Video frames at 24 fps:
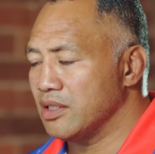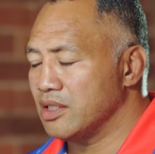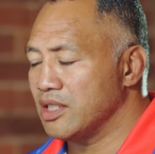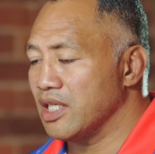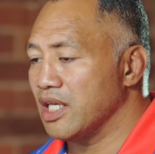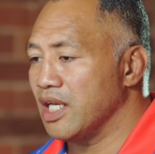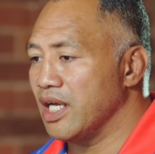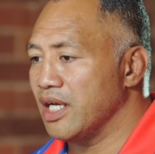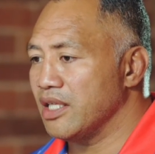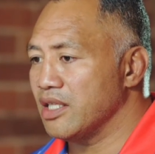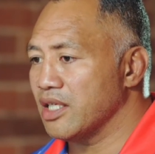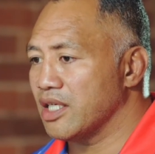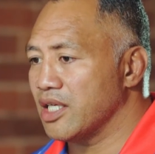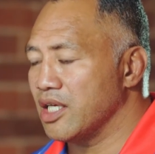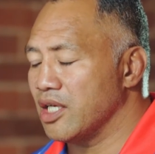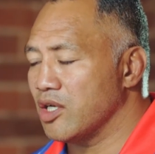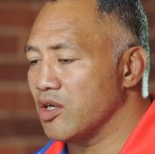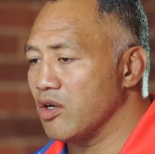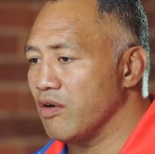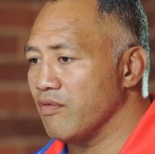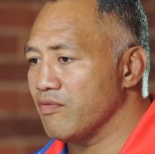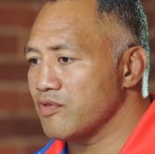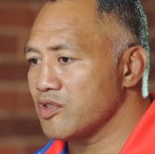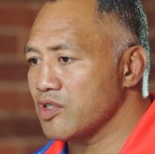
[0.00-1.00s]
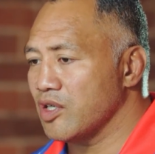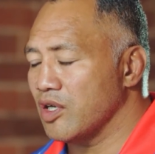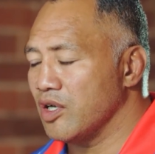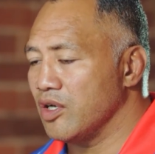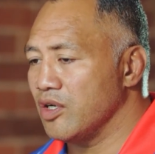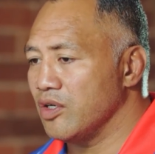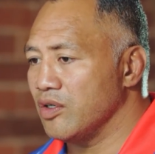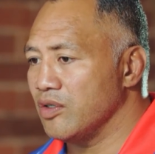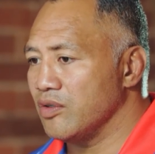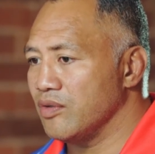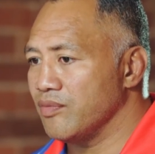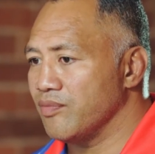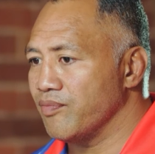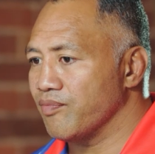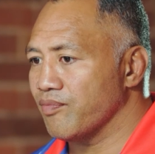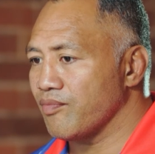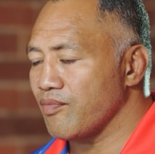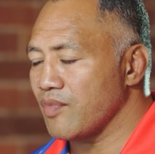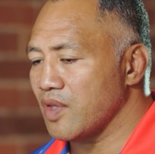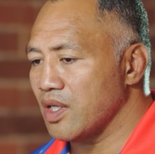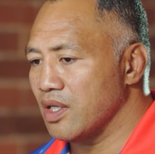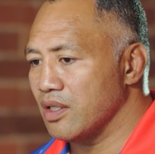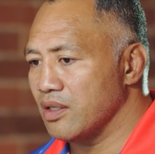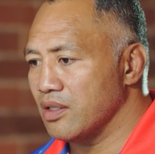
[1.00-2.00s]
delay the kickoff, so
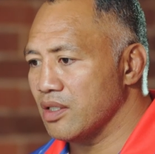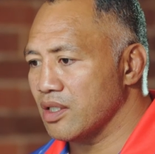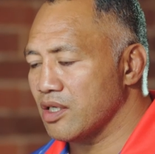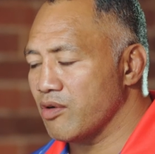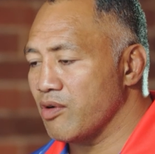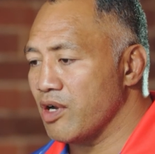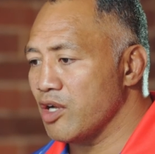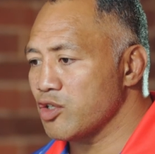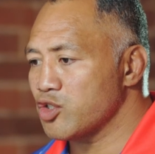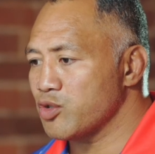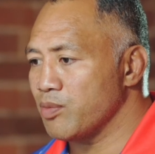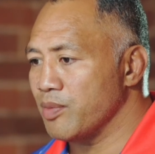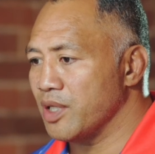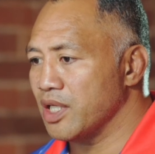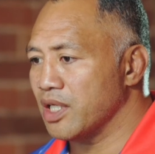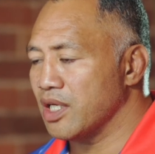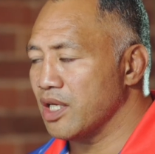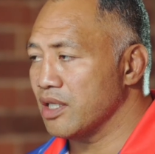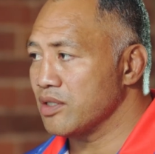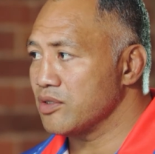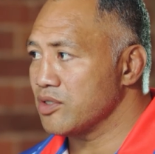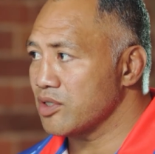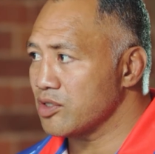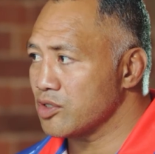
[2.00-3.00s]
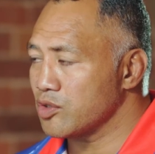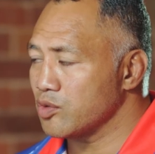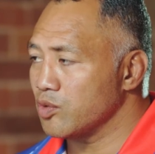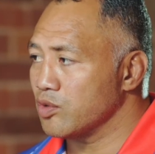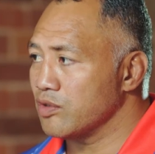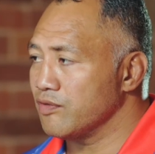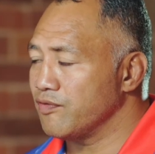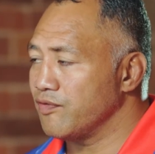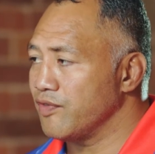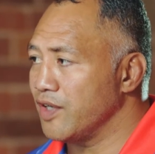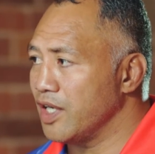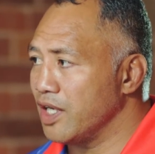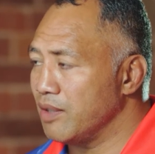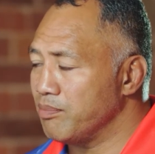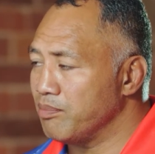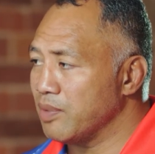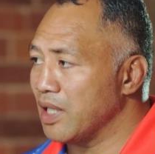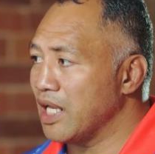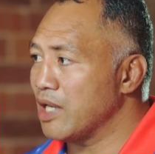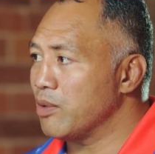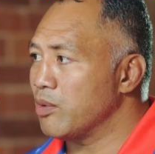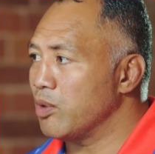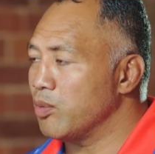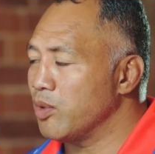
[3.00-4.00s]
the groundsman can just sort of
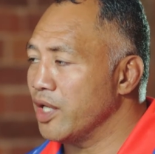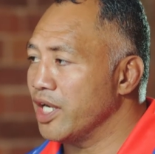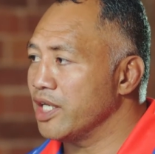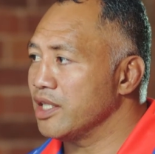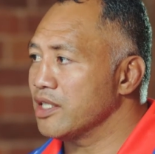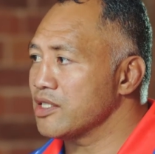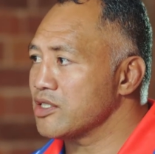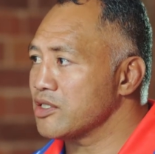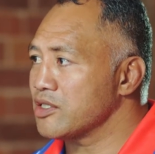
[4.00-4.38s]
blow away the